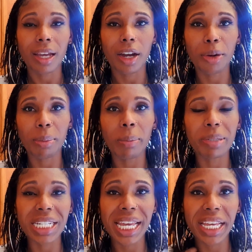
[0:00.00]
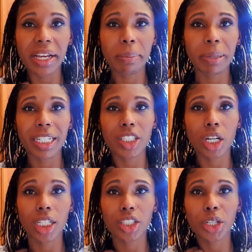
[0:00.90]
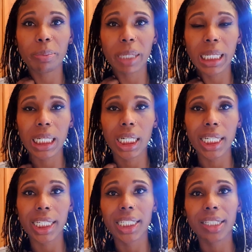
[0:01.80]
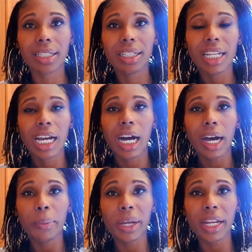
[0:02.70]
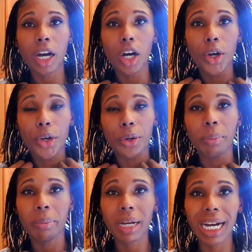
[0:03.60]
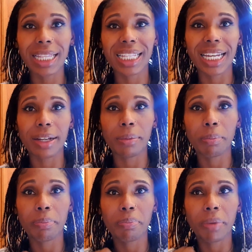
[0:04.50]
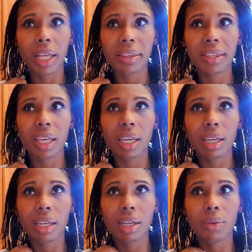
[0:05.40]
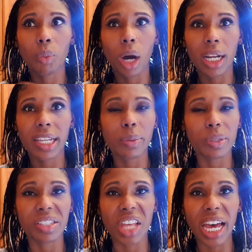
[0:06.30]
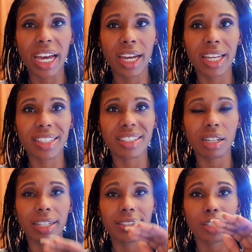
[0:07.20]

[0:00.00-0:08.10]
I remember taking a picture, I showed my client, I went home, and then I think while he was there, it started to